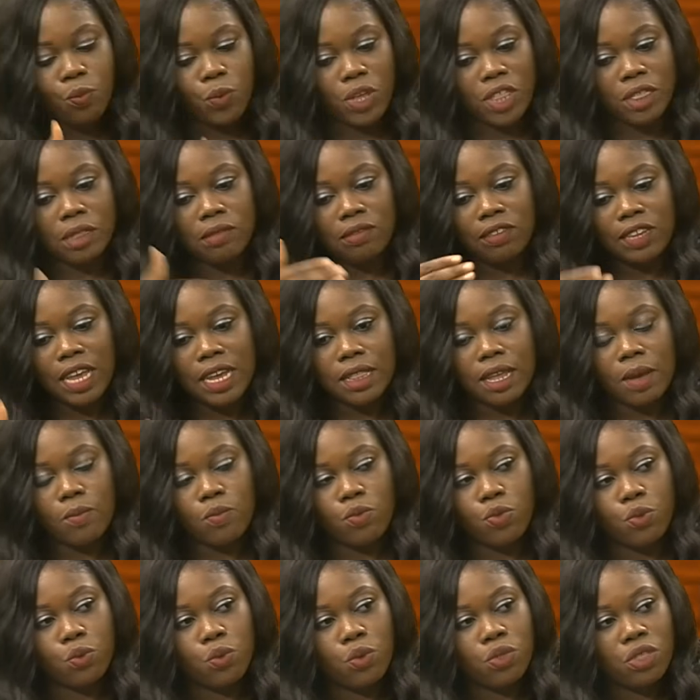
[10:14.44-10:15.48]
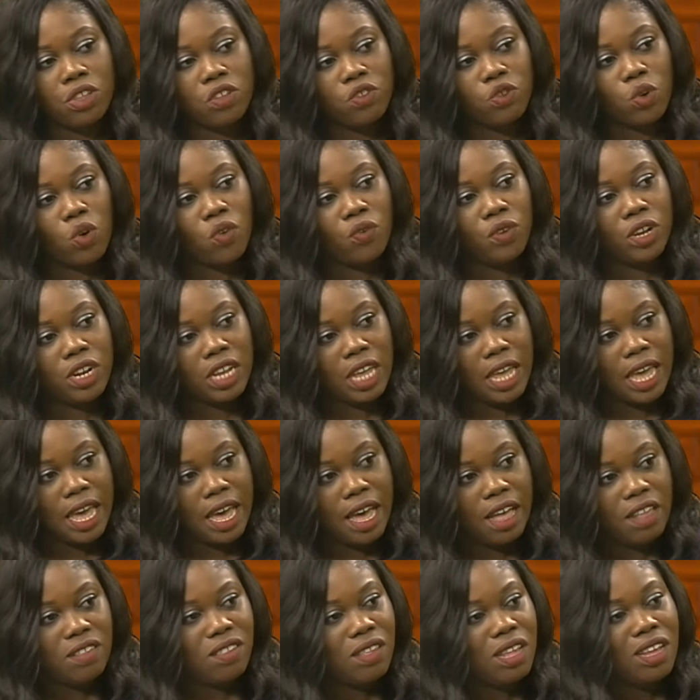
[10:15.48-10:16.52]
we take them through this over the
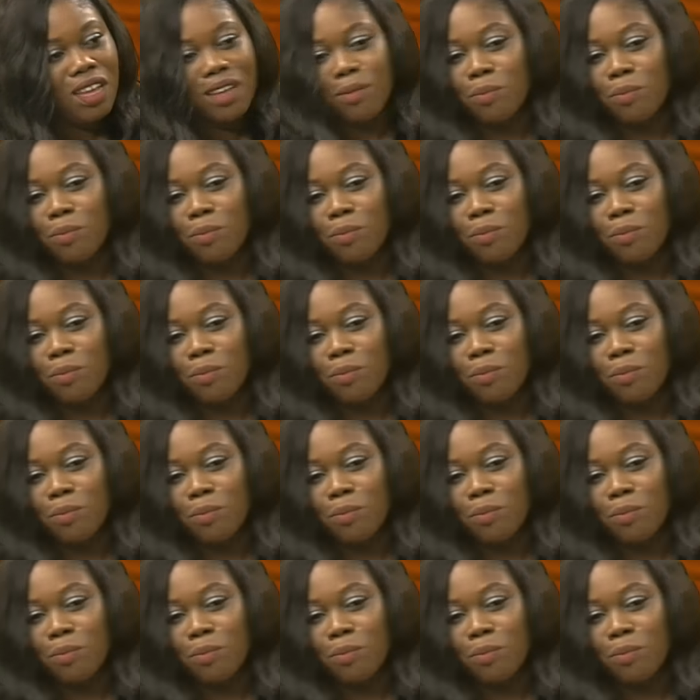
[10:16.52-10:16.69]
years,